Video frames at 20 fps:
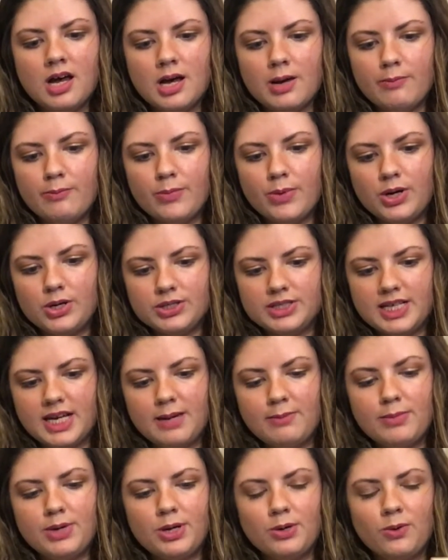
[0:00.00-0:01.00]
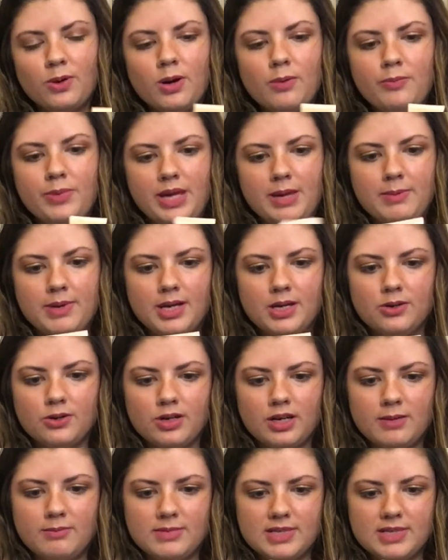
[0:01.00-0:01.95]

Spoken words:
multi-mineral BB cream.